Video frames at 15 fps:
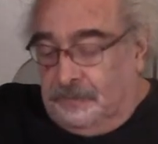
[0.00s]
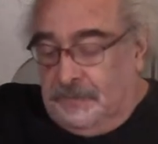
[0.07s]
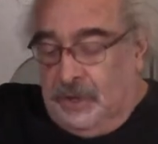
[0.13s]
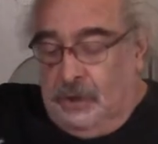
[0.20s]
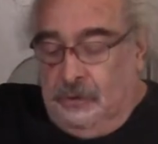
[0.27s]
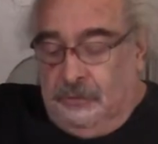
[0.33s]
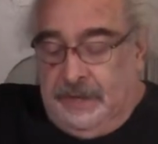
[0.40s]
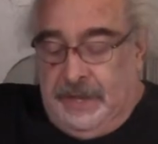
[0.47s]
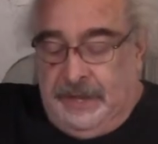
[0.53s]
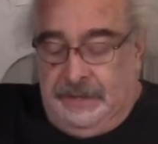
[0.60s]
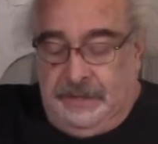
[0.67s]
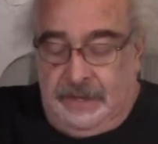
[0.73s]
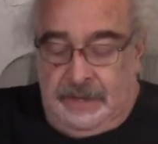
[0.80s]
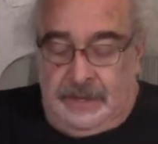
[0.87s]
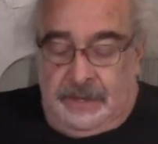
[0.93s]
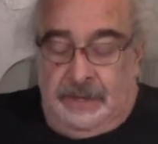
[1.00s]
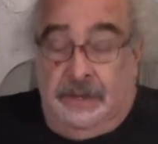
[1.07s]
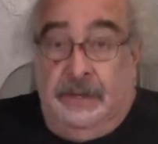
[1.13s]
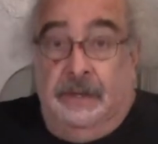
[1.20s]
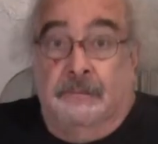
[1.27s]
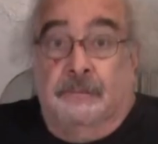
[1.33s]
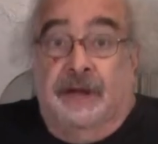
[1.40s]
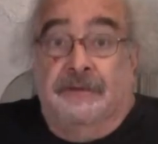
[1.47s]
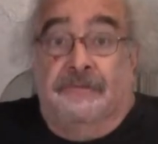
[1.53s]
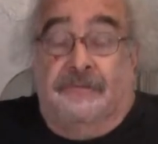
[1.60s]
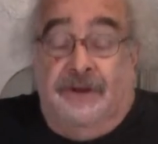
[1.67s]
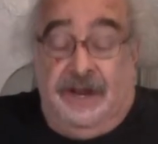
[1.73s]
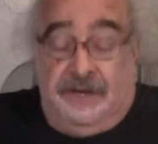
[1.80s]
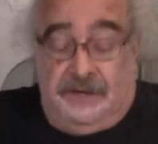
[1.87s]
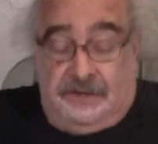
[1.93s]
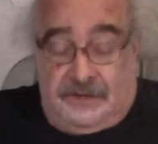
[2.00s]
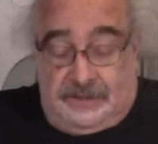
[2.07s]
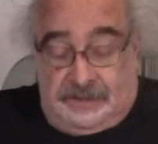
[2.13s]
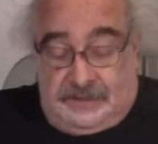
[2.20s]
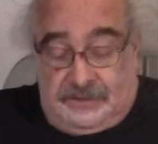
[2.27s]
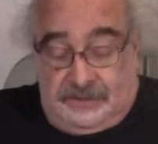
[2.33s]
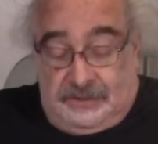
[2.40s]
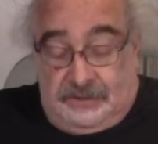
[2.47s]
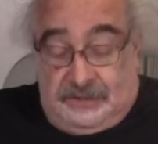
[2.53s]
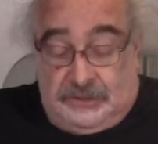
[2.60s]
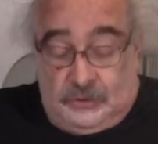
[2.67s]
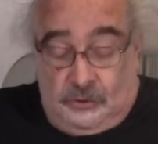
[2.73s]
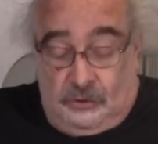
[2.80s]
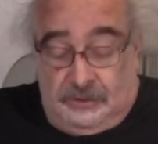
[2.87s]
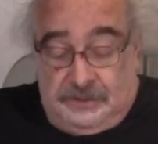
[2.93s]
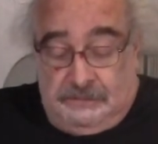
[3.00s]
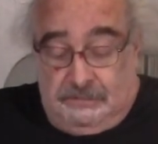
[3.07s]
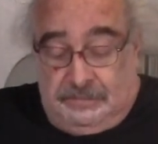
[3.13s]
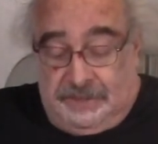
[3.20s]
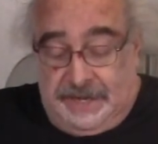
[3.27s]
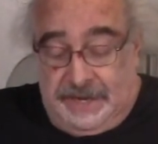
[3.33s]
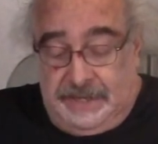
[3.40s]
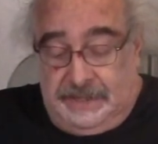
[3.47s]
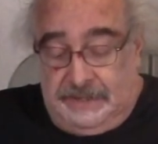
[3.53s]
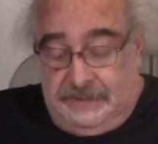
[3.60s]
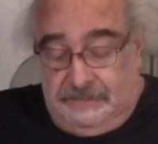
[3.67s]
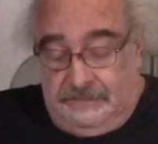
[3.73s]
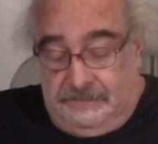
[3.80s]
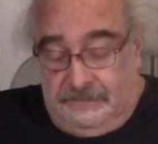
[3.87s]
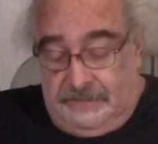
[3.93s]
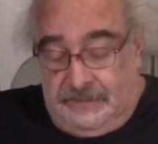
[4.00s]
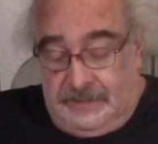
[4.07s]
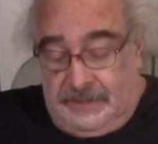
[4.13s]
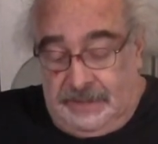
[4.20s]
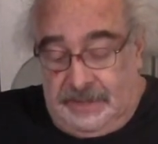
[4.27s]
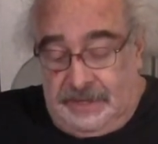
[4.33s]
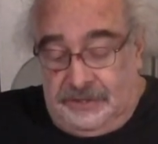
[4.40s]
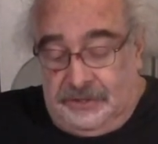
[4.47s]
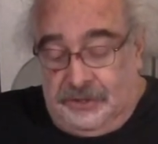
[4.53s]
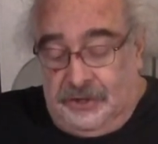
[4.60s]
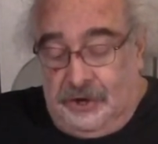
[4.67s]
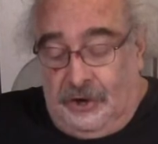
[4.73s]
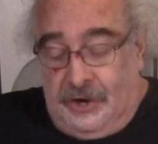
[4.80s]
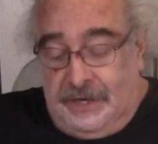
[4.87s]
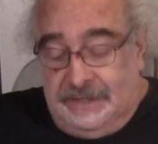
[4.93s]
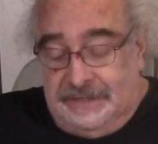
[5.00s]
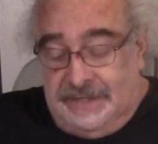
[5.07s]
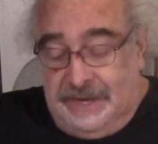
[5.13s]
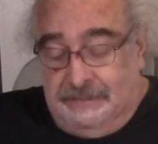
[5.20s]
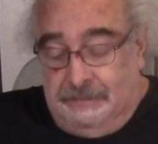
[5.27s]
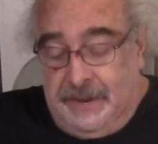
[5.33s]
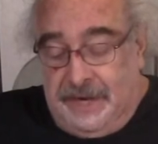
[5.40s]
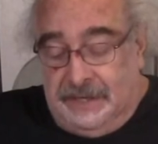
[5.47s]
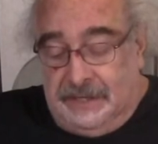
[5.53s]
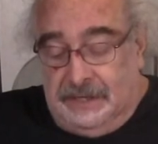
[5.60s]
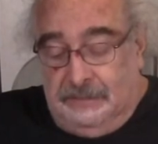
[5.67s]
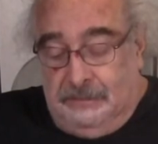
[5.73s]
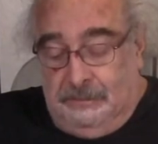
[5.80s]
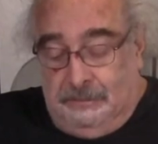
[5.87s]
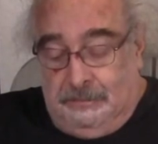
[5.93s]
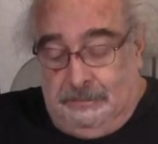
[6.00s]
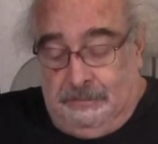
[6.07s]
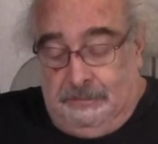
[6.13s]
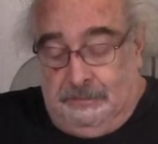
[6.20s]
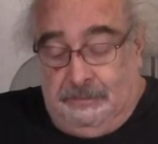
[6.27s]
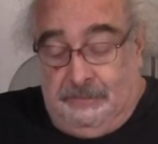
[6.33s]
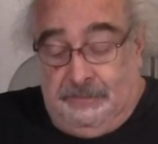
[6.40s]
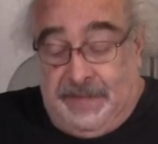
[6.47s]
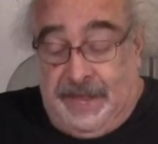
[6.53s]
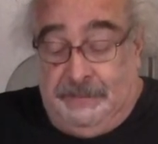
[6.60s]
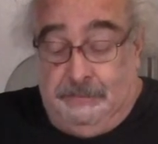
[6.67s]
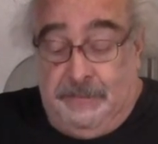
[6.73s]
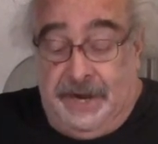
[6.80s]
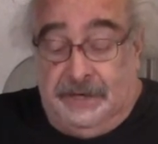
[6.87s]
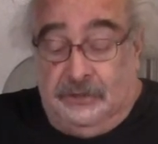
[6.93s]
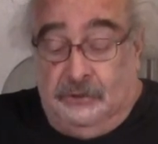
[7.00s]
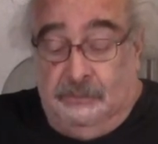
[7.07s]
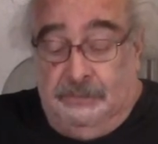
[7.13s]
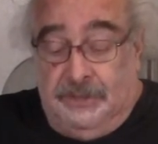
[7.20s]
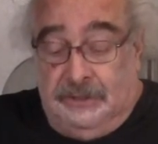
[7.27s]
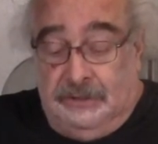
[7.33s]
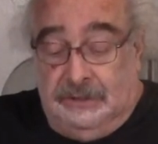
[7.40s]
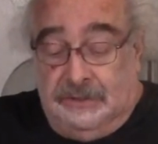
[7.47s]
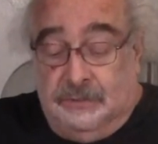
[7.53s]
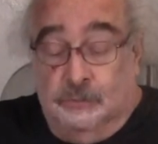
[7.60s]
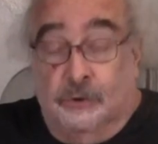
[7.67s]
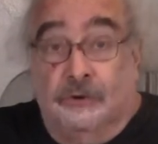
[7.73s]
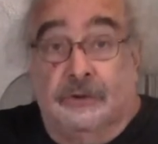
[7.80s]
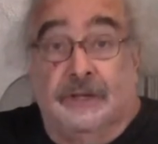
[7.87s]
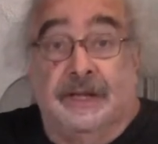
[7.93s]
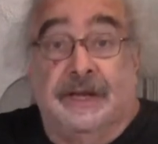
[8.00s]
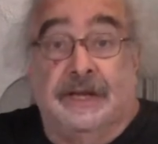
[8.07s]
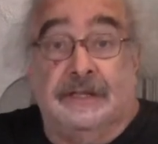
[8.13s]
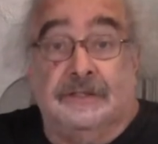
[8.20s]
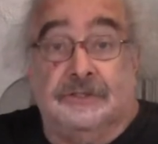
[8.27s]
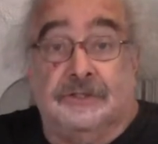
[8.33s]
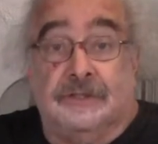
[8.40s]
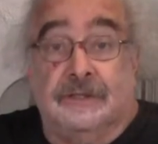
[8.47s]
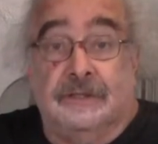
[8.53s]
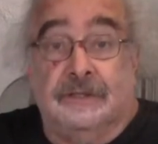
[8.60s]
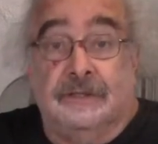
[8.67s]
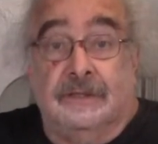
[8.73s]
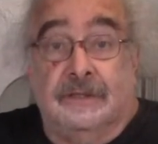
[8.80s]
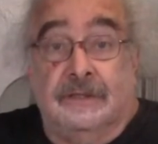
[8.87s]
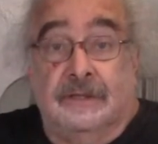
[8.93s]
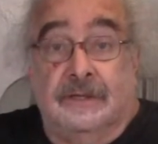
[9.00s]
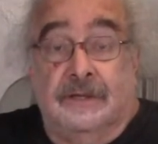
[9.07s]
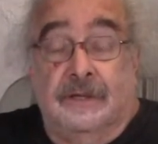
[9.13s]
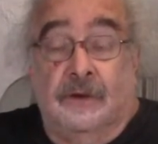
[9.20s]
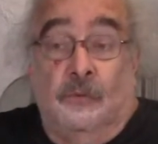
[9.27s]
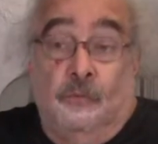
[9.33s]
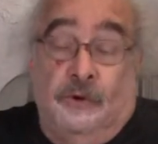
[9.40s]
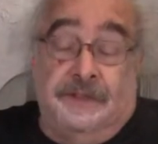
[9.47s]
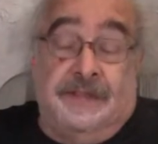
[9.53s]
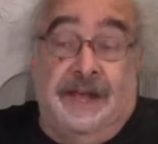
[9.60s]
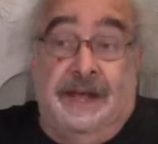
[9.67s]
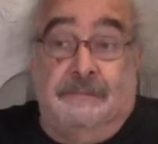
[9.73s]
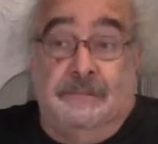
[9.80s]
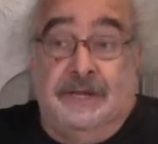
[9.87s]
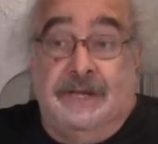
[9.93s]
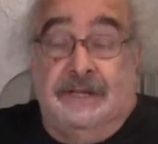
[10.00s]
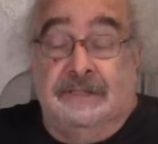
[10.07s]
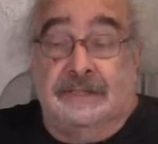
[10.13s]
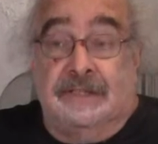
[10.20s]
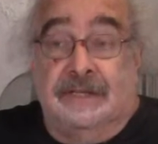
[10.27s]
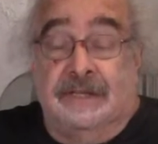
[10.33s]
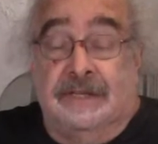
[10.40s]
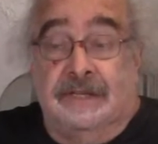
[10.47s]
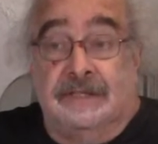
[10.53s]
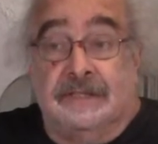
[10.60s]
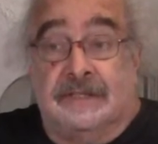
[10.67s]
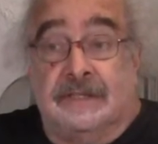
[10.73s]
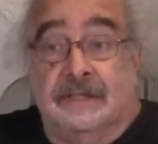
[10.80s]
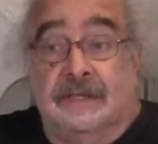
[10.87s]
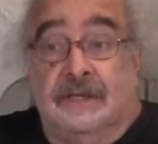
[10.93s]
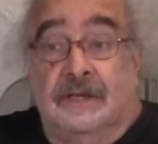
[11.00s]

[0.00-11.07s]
okay. My friend, is called a plaintiff, denies that medical that medical bills were alleged. What that means is